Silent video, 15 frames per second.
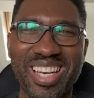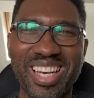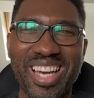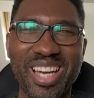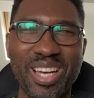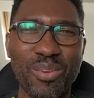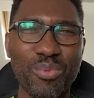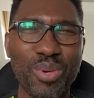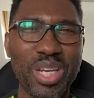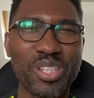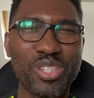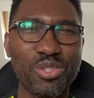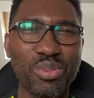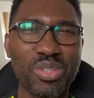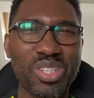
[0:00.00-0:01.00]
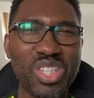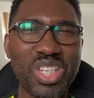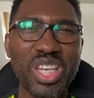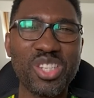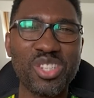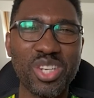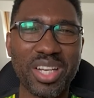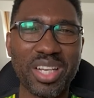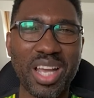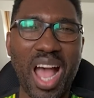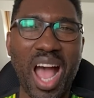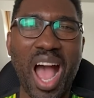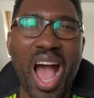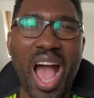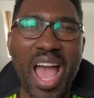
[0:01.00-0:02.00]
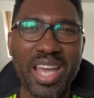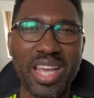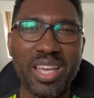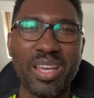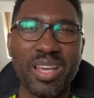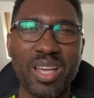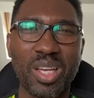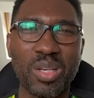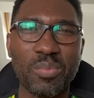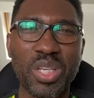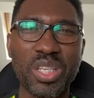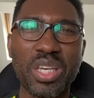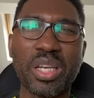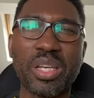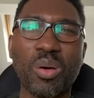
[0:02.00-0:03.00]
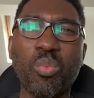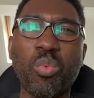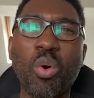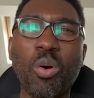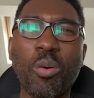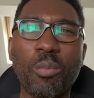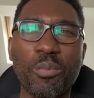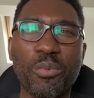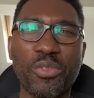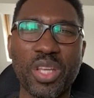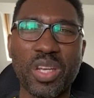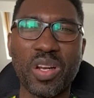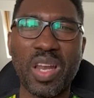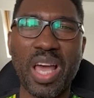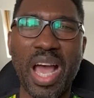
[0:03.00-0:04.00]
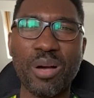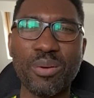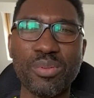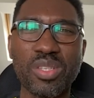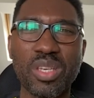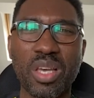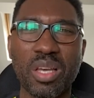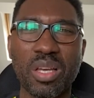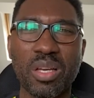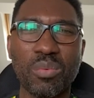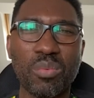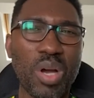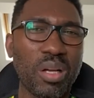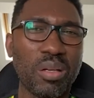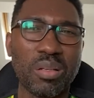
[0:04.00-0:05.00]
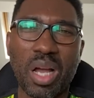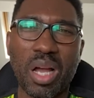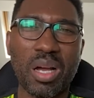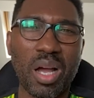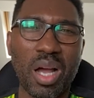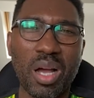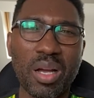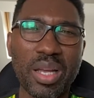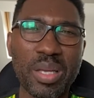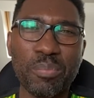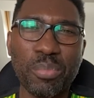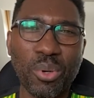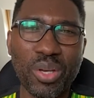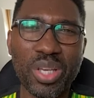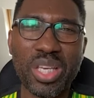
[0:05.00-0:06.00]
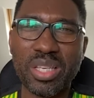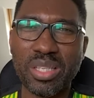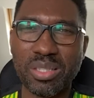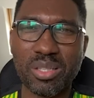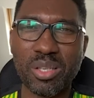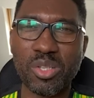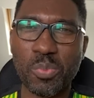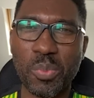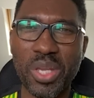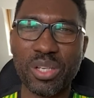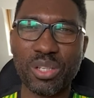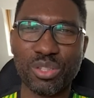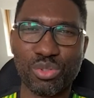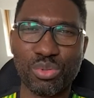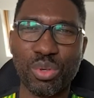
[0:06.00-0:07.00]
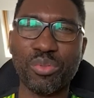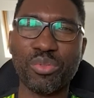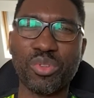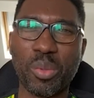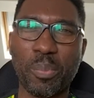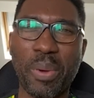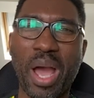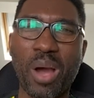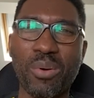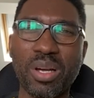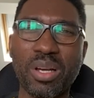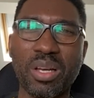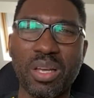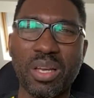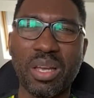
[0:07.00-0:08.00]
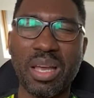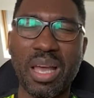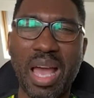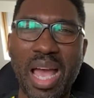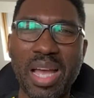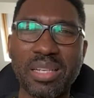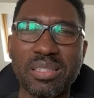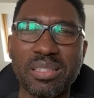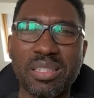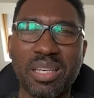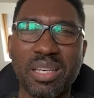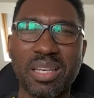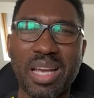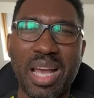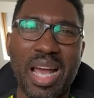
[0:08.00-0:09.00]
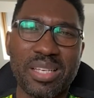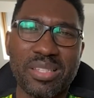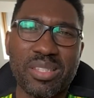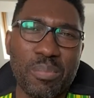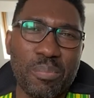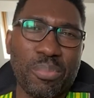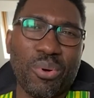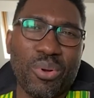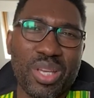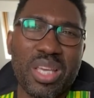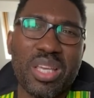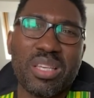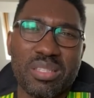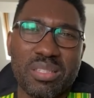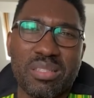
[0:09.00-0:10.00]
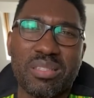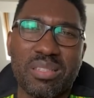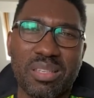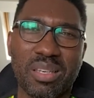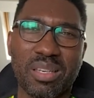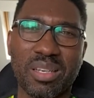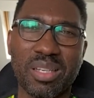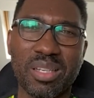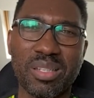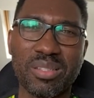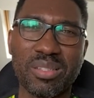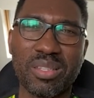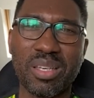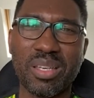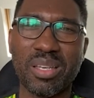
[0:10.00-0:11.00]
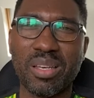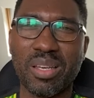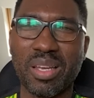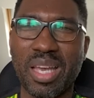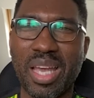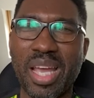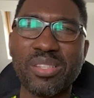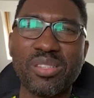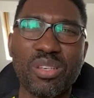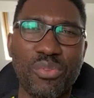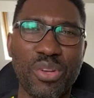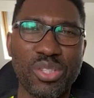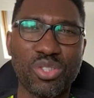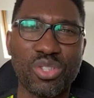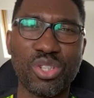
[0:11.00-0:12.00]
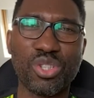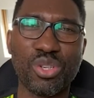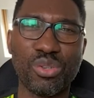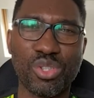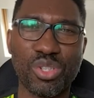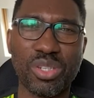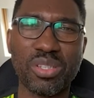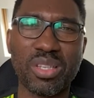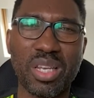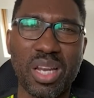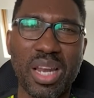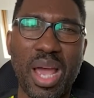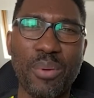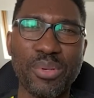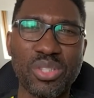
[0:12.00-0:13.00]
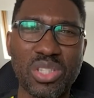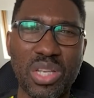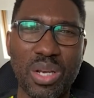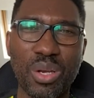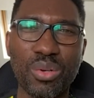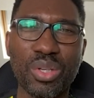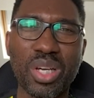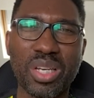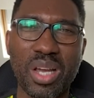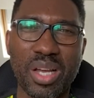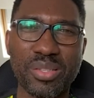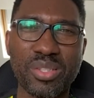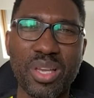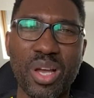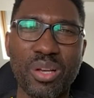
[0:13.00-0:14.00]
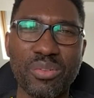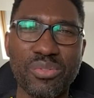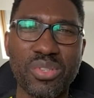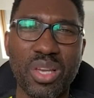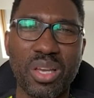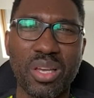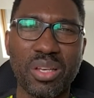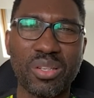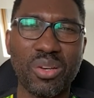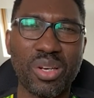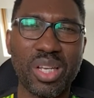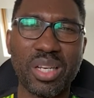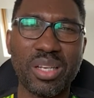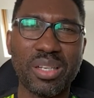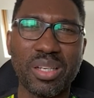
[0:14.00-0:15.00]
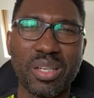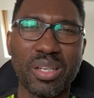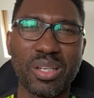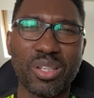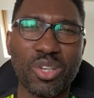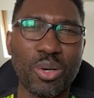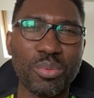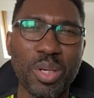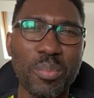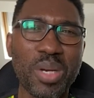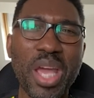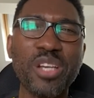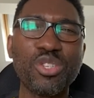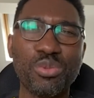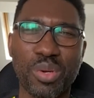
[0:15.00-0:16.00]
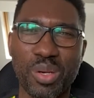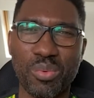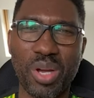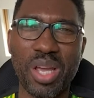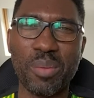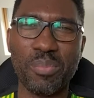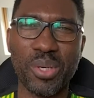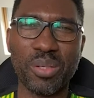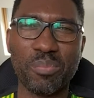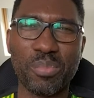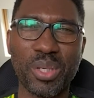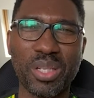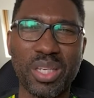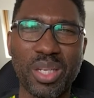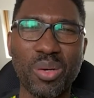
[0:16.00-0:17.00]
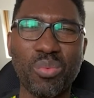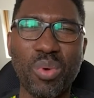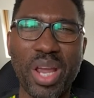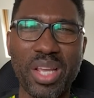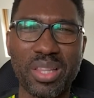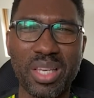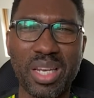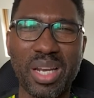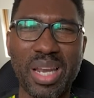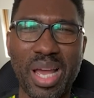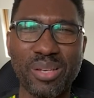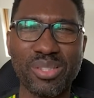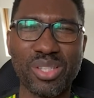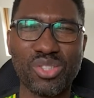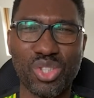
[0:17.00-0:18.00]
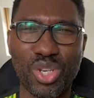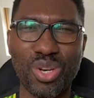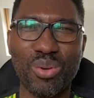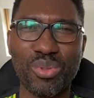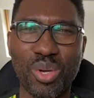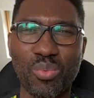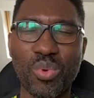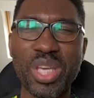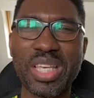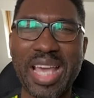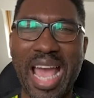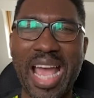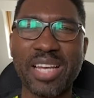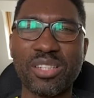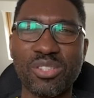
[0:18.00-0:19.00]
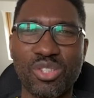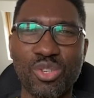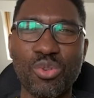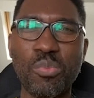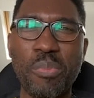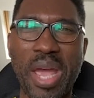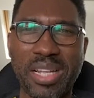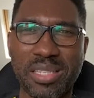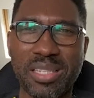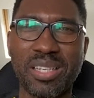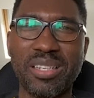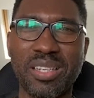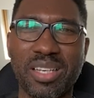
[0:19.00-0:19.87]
a really strategic eye, but yet a warmth that allows, well, our employees to speak truth to power, and as employees and as the heads of institutions that allow us to look at ourselves, not in a condemnatory way, but in a way that allows us to know that we can do better.